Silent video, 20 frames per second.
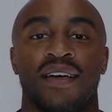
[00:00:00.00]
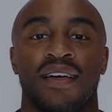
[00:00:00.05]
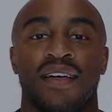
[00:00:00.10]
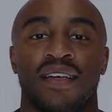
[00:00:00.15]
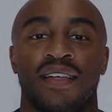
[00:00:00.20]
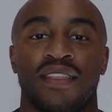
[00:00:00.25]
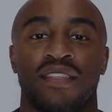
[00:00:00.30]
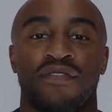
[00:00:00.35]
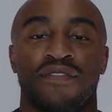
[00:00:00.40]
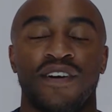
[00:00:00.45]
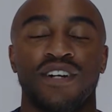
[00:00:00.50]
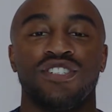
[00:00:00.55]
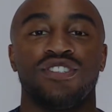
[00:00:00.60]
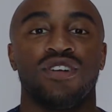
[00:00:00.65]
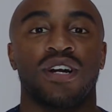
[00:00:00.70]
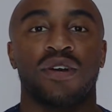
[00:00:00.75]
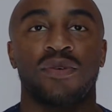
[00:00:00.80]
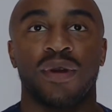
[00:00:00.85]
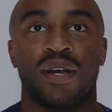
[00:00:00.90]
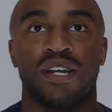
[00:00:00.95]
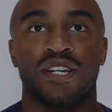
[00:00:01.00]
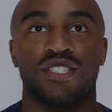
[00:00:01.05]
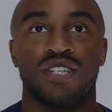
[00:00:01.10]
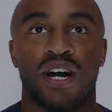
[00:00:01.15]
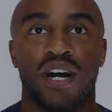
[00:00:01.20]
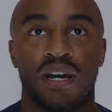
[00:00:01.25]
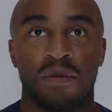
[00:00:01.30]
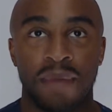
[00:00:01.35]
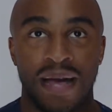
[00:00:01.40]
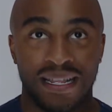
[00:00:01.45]
The first drug we're going to
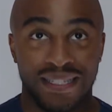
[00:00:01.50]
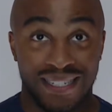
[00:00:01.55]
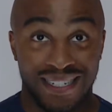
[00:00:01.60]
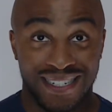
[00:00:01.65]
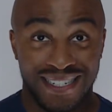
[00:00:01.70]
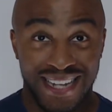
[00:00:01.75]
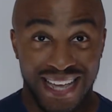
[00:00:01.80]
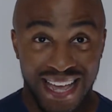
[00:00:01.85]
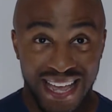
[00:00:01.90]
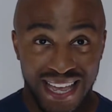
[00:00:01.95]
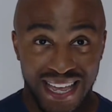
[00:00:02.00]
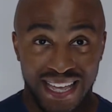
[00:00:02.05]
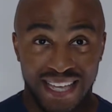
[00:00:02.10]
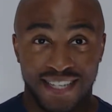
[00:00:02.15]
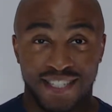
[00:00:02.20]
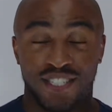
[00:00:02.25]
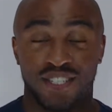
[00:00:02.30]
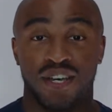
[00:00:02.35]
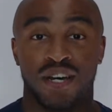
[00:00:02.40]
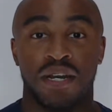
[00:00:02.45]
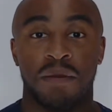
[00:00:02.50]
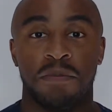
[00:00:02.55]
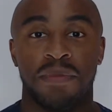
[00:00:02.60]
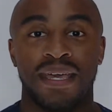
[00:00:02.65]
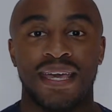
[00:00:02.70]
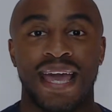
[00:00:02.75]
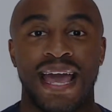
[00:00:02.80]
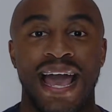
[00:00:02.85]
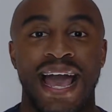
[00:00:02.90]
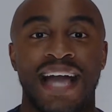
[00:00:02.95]
talk about today is going to
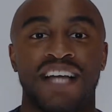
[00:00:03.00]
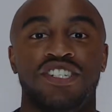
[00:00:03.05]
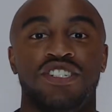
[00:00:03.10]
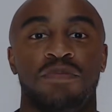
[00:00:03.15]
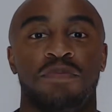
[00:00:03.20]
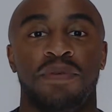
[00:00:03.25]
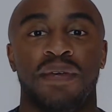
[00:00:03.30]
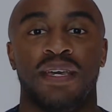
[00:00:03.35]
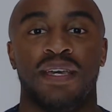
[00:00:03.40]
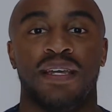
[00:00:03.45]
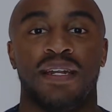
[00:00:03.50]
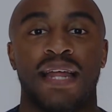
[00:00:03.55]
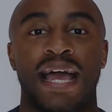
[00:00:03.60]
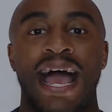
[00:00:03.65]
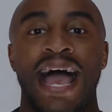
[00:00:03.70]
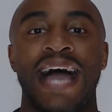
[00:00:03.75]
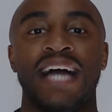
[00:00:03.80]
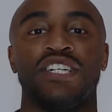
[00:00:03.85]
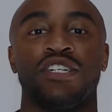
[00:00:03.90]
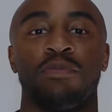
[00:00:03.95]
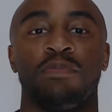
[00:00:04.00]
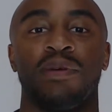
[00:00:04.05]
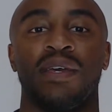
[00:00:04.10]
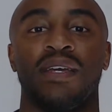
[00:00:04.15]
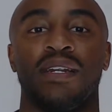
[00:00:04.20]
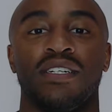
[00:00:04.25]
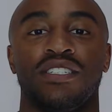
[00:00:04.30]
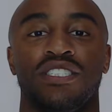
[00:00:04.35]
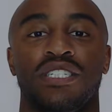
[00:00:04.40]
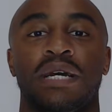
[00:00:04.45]
be atropine.
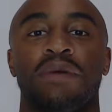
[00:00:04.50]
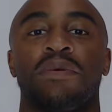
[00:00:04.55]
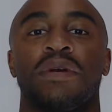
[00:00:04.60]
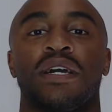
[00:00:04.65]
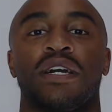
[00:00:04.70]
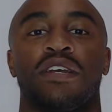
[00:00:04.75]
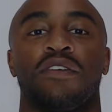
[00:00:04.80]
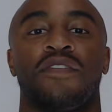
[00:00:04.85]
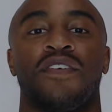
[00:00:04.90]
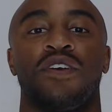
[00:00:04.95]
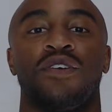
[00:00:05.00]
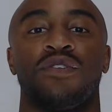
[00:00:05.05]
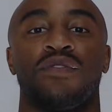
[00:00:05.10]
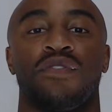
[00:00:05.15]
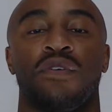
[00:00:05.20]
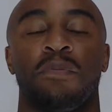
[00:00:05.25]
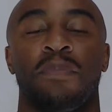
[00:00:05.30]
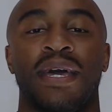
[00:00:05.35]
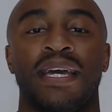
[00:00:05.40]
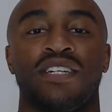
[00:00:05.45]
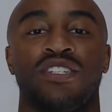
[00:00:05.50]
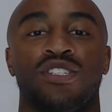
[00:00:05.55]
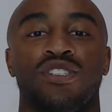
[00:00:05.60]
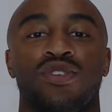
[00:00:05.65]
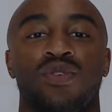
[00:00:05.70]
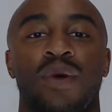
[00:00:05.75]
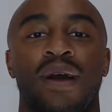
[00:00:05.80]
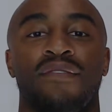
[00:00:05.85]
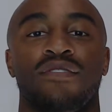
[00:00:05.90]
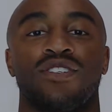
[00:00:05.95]
Atropine is generally going to be used for patients
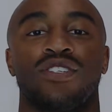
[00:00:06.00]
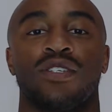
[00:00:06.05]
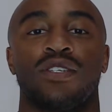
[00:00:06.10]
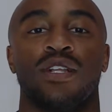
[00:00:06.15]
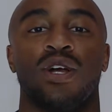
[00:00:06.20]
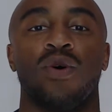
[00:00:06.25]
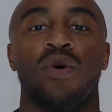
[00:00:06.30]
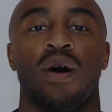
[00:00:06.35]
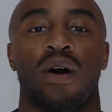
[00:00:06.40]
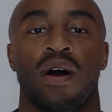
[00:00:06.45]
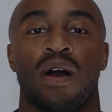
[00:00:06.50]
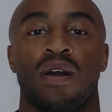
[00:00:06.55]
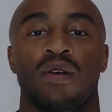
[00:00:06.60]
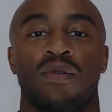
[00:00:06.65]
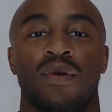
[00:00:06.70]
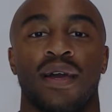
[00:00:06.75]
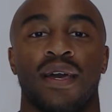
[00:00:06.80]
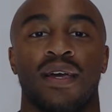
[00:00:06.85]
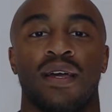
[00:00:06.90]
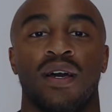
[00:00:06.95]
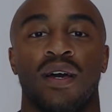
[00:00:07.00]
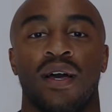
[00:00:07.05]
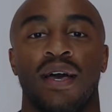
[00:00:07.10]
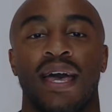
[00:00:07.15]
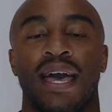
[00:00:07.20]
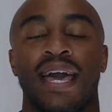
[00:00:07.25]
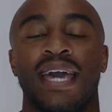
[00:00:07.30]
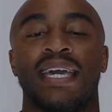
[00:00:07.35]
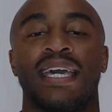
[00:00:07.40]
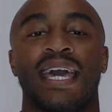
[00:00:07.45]
who have a slow heart rate,
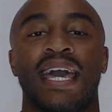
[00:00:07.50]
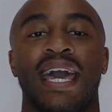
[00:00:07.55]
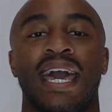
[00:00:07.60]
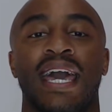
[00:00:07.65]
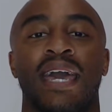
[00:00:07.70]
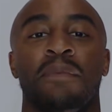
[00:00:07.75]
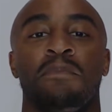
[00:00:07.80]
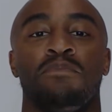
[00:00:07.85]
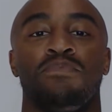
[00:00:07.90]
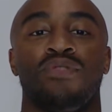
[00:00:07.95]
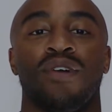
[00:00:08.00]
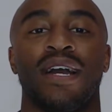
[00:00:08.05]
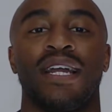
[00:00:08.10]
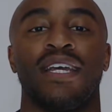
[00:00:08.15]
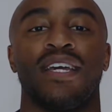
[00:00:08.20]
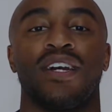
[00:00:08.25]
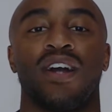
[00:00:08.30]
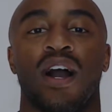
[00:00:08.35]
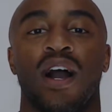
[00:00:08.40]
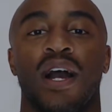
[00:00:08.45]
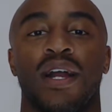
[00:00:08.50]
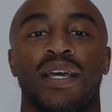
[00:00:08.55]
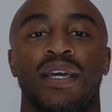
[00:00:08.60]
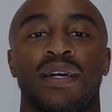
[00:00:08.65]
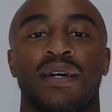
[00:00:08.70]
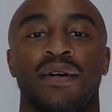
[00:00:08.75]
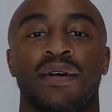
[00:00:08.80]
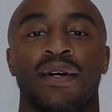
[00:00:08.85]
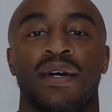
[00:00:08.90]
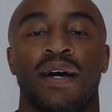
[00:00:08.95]
aka
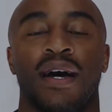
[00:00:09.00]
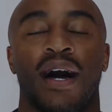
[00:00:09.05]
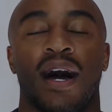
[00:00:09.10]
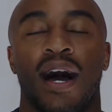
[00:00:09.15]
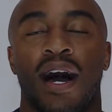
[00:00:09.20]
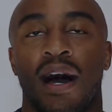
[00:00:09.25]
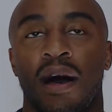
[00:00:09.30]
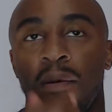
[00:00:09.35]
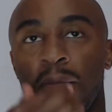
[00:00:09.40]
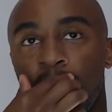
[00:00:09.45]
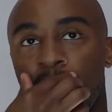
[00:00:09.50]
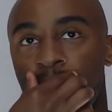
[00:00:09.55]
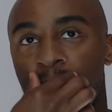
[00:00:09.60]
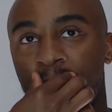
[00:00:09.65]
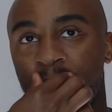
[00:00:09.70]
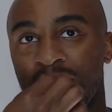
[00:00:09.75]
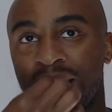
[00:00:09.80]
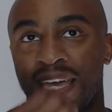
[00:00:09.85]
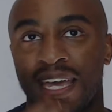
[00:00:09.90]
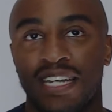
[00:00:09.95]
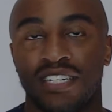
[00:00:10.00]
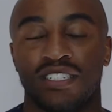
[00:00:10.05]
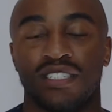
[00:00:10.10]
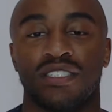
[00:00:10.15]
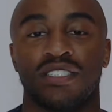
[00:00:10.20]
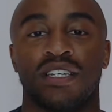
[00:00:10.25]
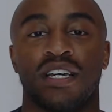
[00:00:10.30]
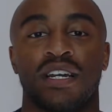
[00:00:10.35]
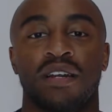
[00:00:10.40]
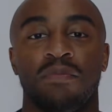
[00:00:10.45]
bradycardia. That medication
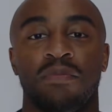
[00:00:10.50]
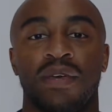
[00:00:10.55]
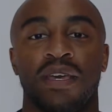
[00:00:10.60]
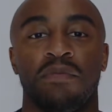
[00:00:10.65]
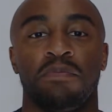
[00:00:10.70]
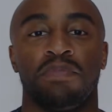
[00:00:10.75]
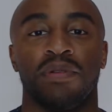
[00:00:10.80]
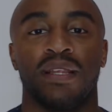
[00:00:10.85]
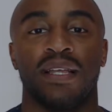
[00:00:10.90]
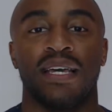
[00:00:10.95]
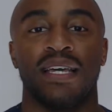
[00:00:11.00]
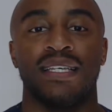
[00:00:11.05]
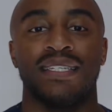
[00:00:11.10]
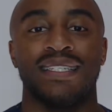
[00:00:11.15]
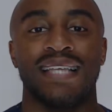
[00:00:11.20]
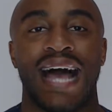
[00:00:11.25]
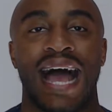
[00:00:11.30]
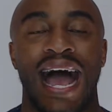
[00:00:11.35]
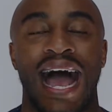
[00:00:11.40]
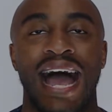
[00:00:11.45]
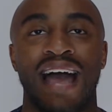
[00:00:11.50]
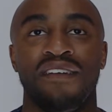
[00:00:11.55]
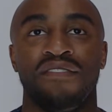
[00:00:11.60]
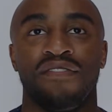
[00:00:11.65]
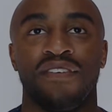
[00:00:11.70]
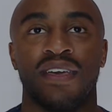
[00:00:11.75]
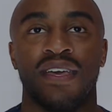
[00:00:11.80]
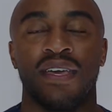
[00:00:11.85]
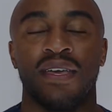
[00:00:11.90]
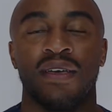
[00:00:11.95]
is going to be placed
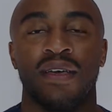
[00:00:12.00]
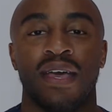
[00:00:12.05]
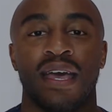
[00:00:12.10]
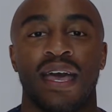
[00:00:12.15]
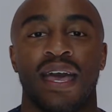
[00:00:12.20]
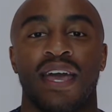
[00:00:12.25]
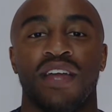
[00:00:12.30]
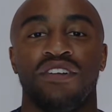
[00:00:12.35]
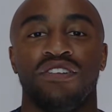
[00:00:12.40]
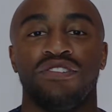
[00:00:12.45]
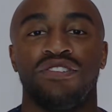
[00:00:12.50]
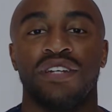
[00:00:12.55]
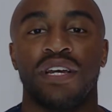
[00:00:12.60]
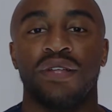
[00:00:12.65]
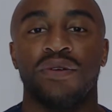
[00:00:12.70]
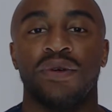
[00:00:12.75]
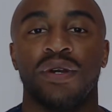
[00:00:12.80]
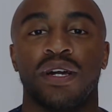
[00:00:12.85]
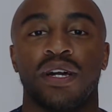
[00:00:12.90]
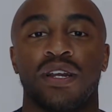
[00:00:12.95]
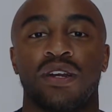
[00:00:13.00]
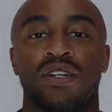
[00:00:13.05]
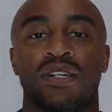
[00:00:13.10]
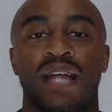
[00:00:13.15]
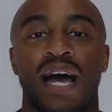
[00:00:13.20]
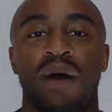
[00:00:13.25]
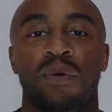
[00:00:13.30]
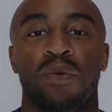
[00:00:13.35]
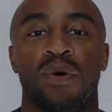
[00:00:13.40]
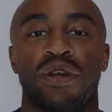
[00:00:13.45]
IV, and you're generally going to
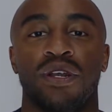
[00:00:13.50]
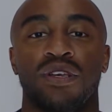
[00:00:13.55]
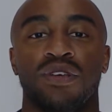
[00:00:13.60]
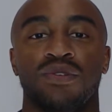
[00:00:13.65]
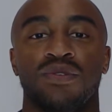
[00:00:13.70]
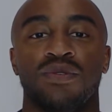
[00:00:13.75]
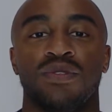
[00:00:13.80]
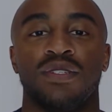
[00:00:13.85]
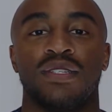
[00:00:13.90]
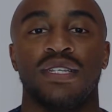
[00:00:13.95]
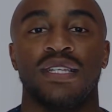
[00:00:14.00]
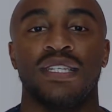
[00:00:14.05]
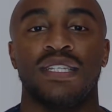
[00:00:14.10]
not want to use